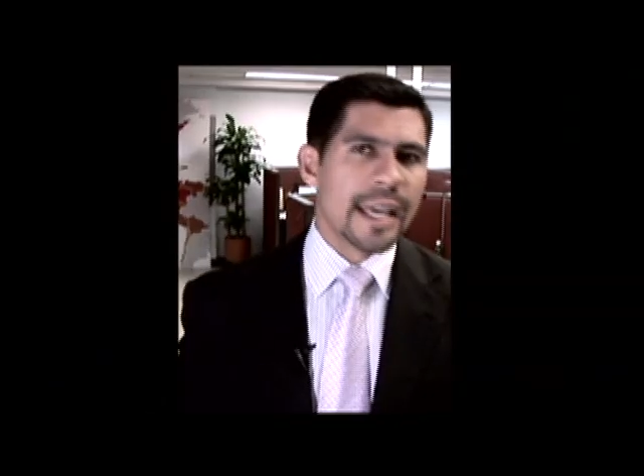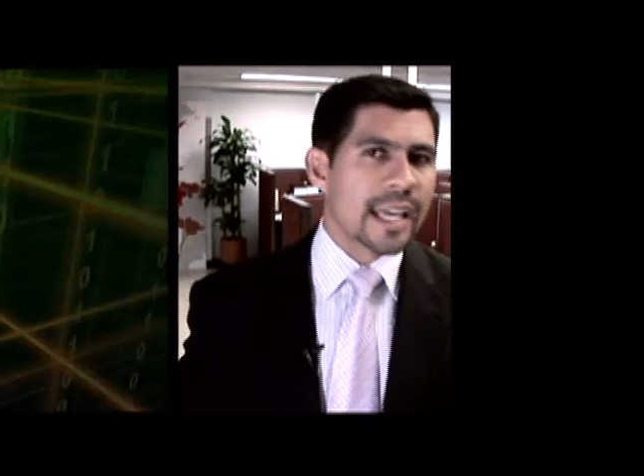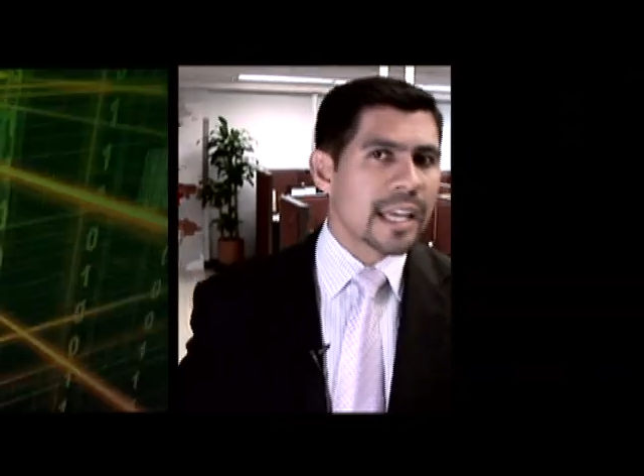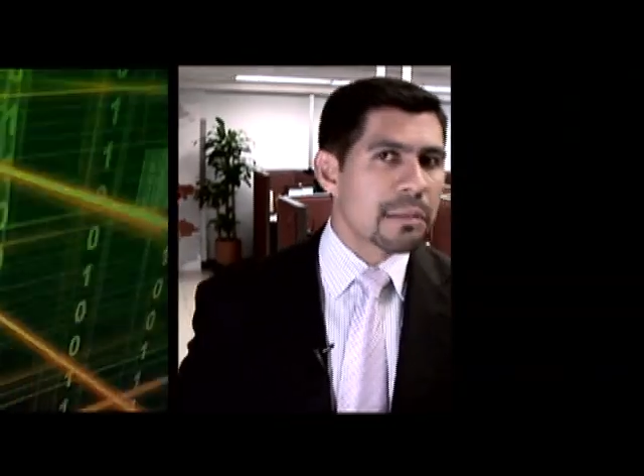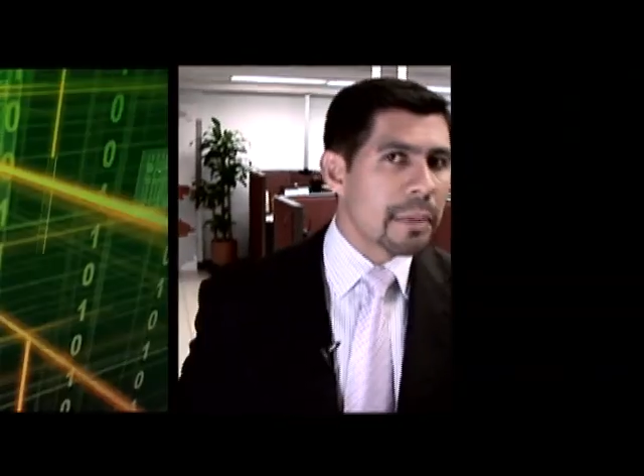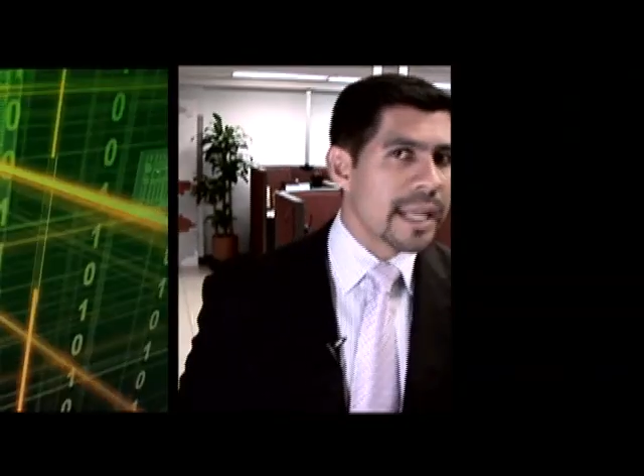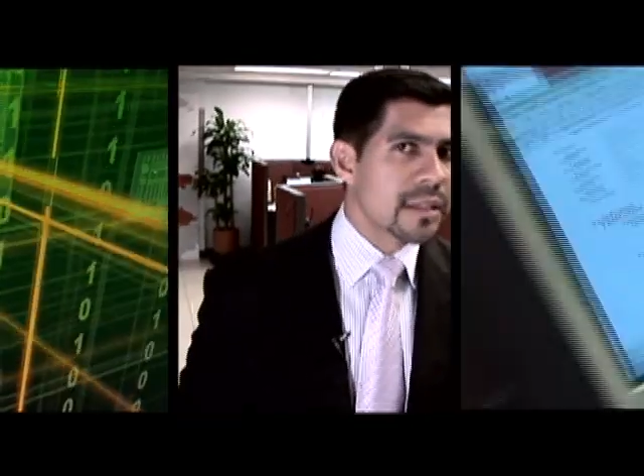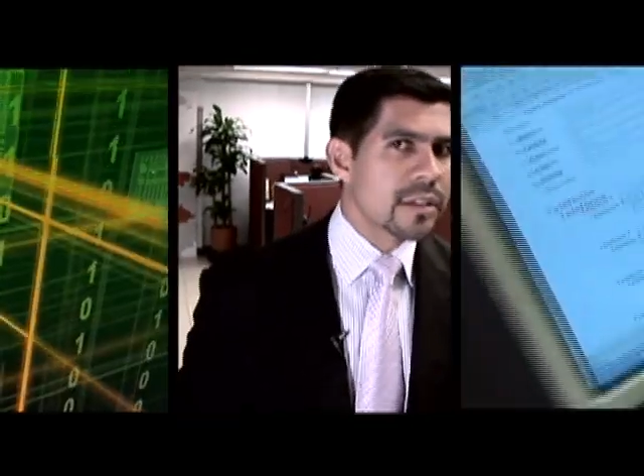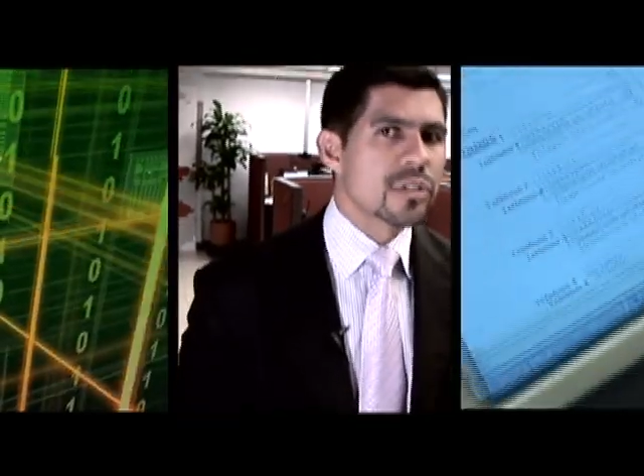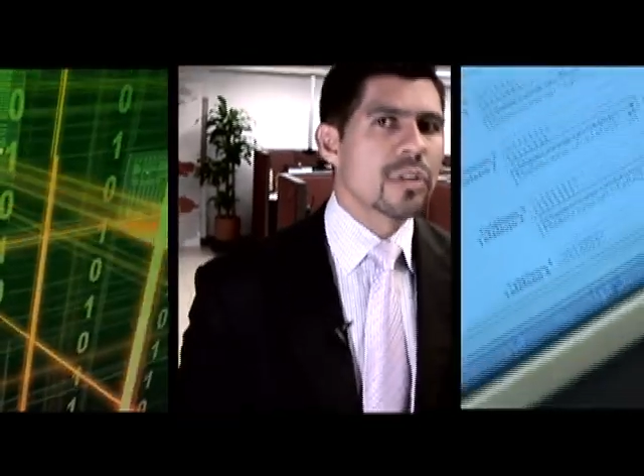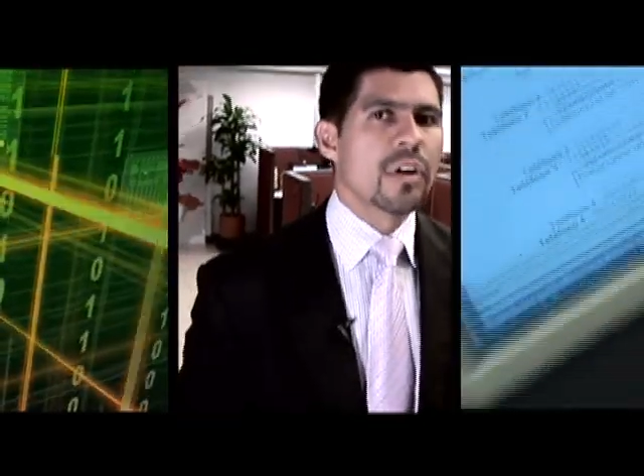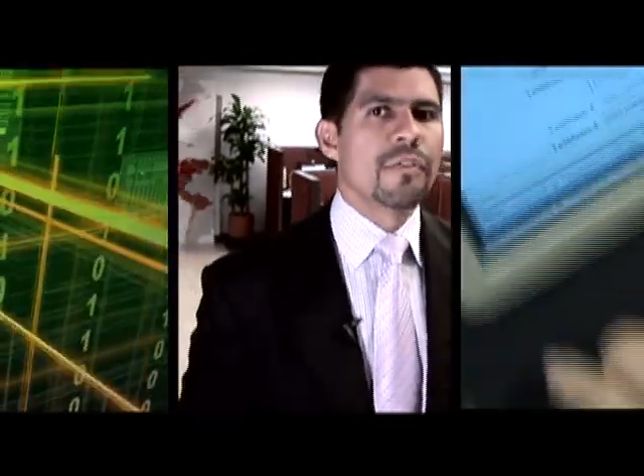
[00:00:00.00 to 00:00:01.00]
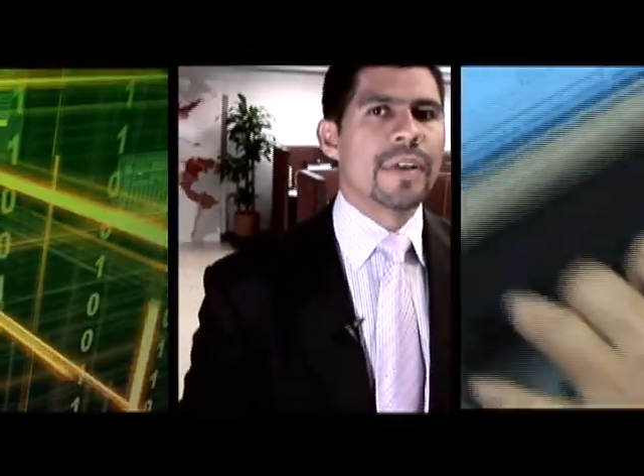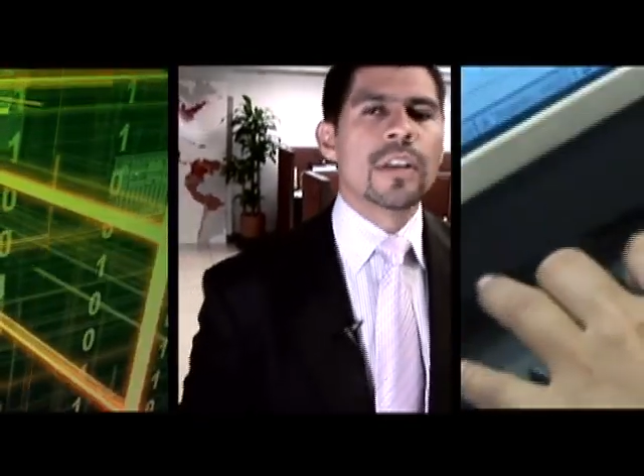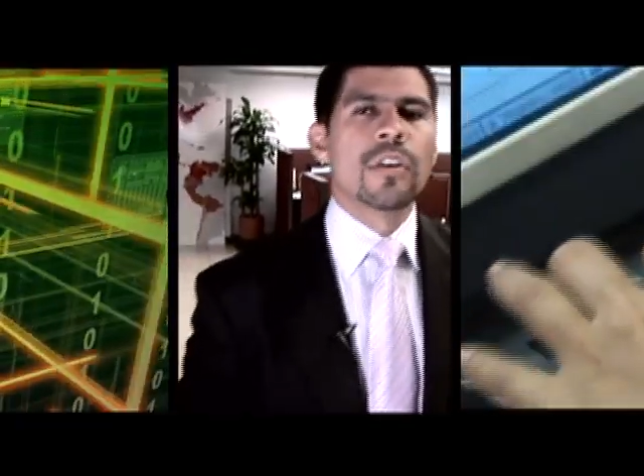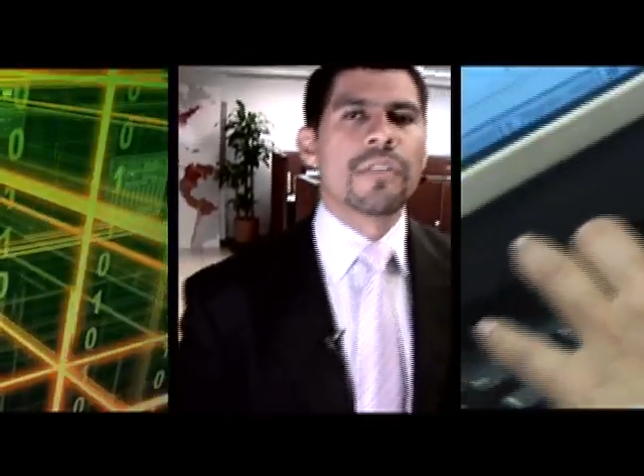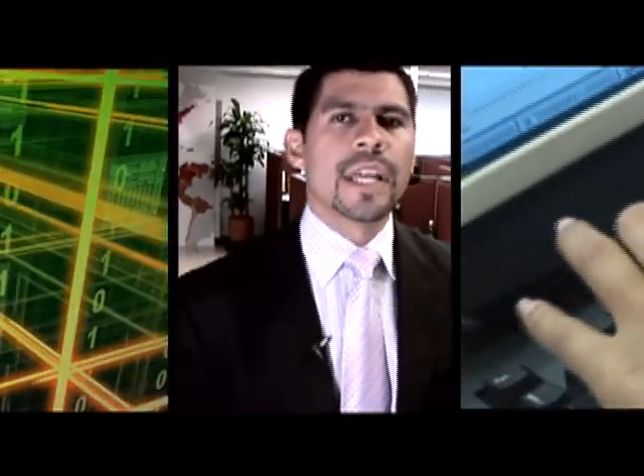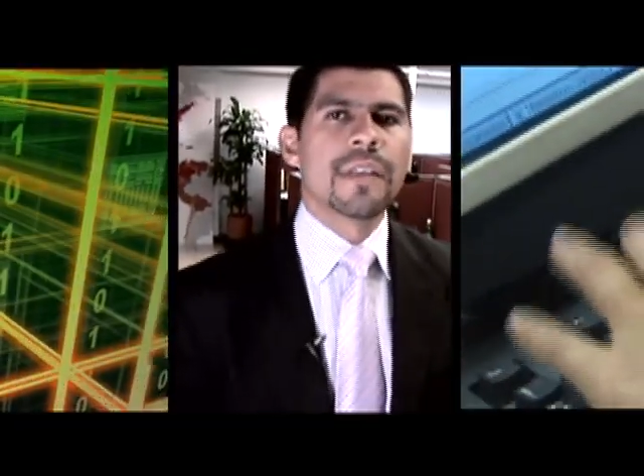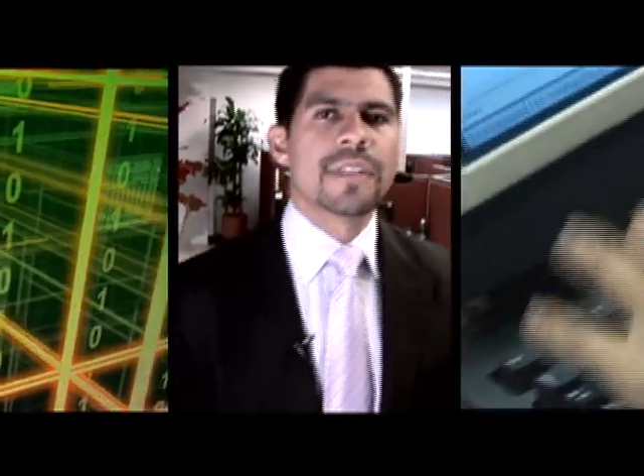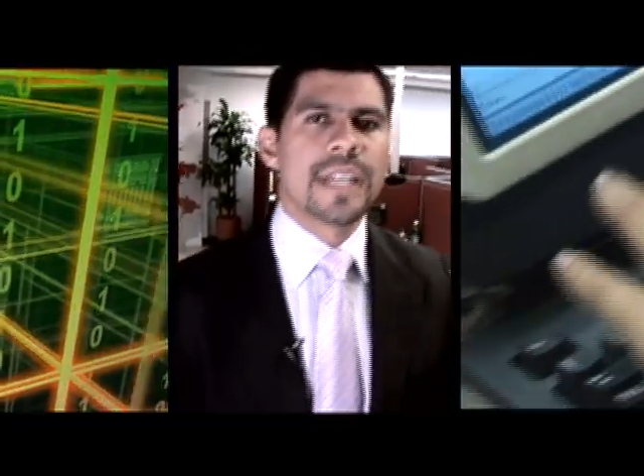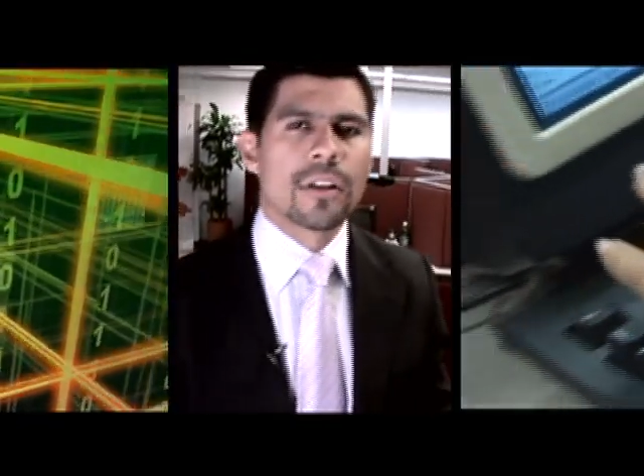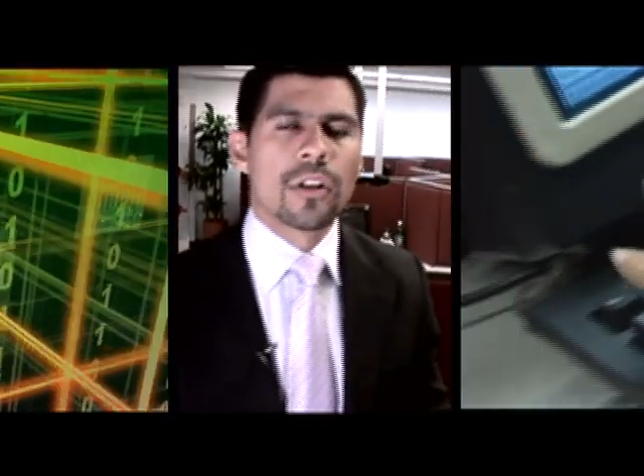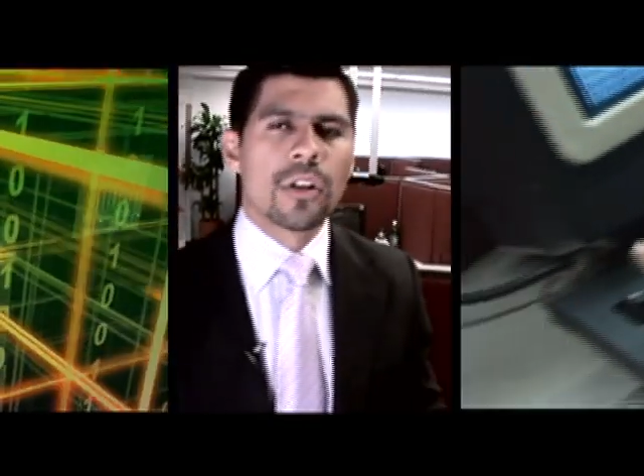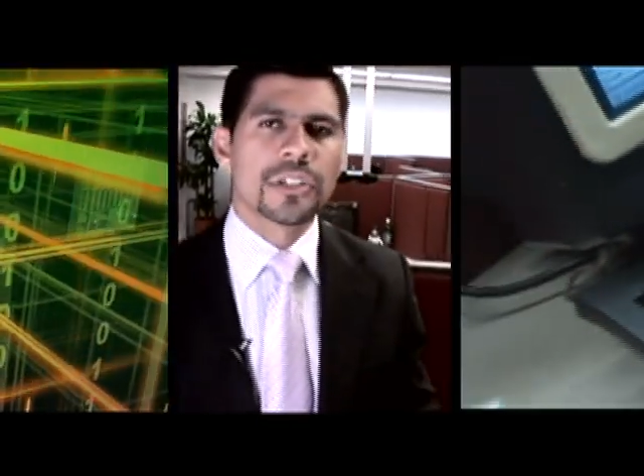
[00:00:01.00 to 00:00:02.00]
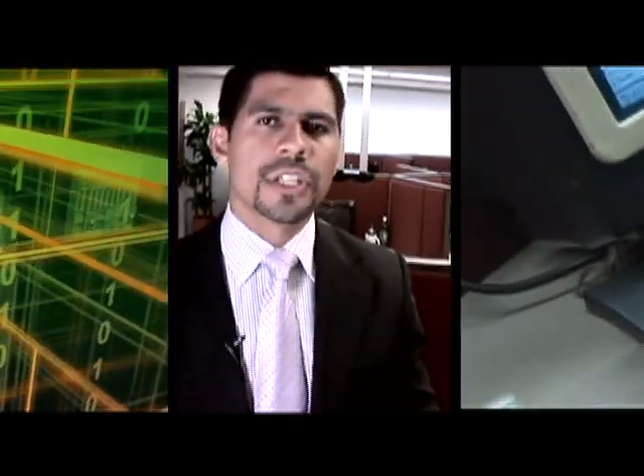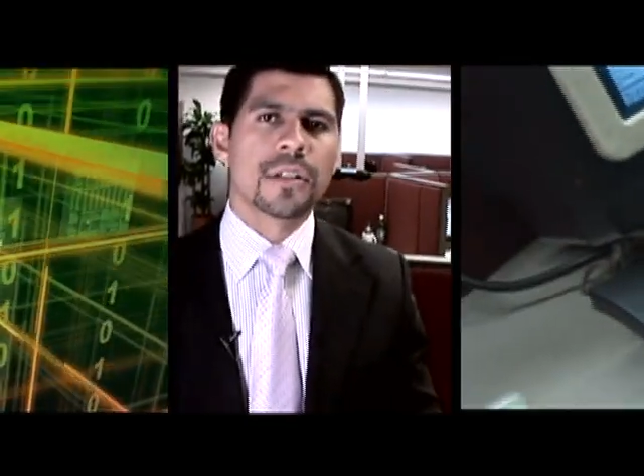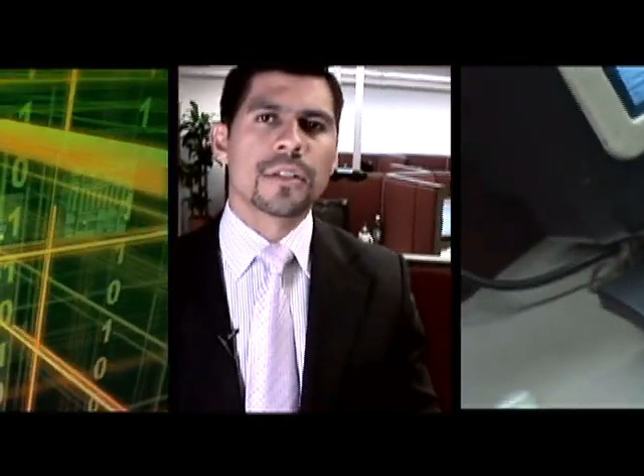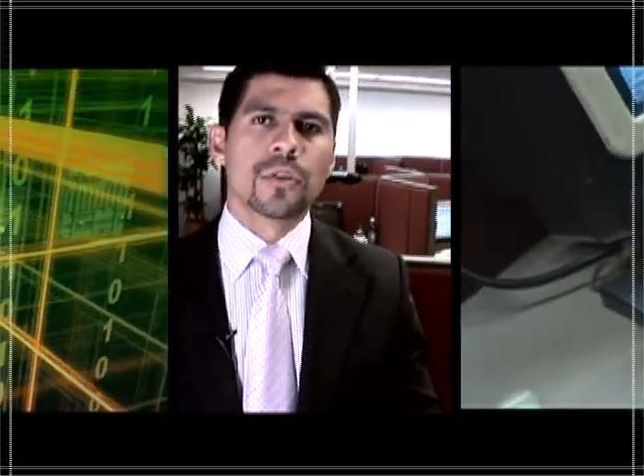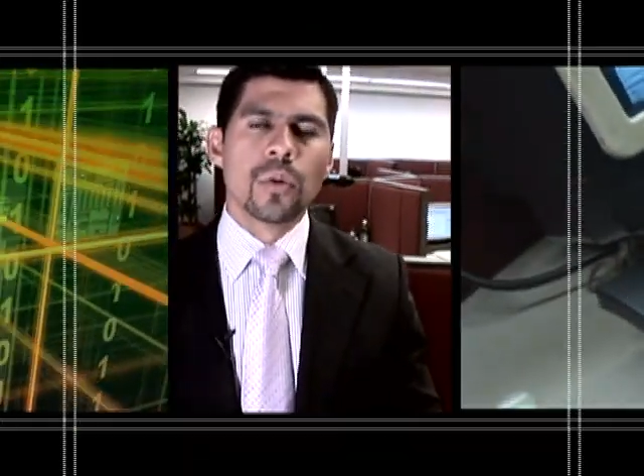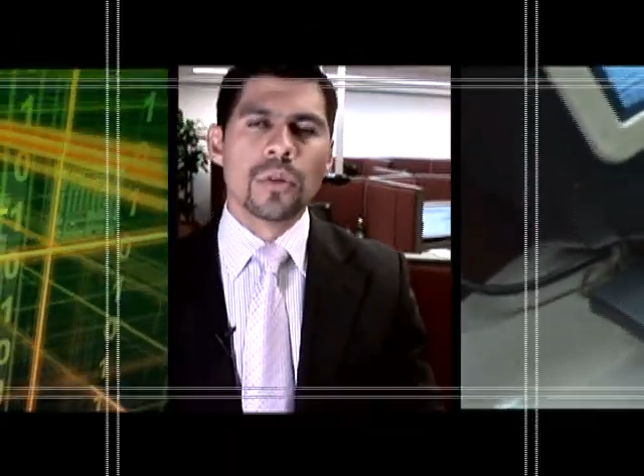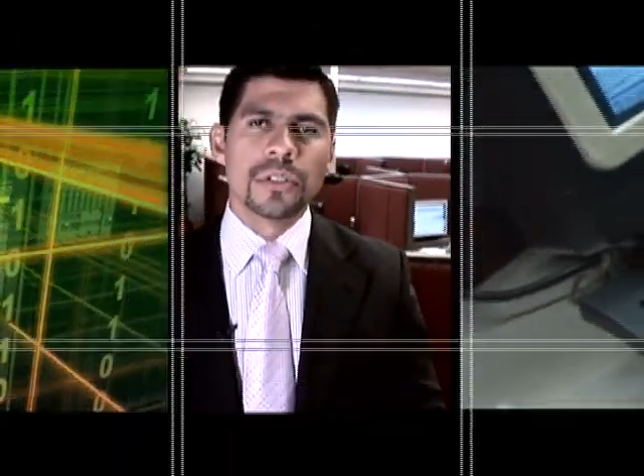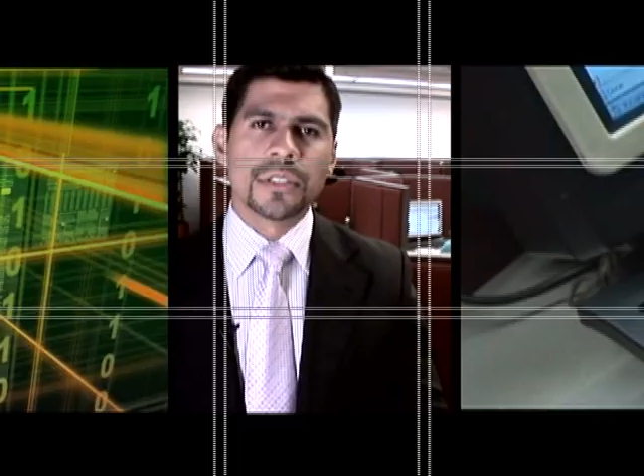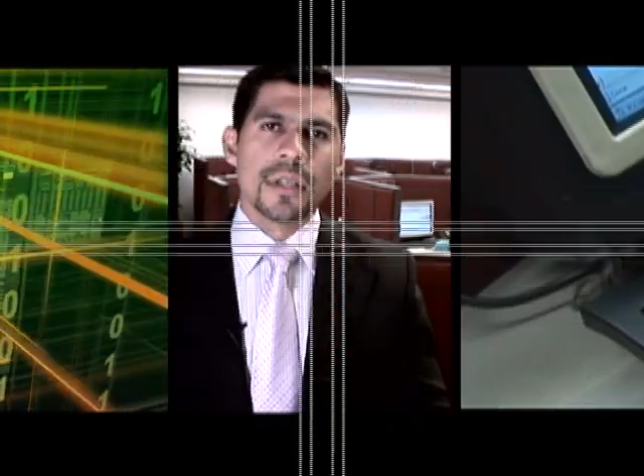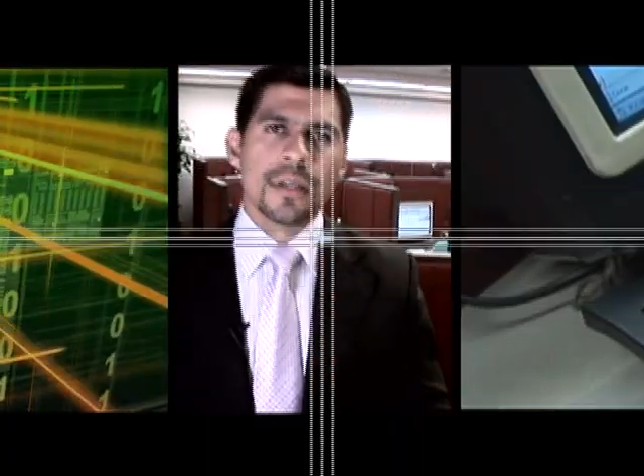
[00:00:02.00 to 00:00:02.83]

take advantage of innovative technological tools,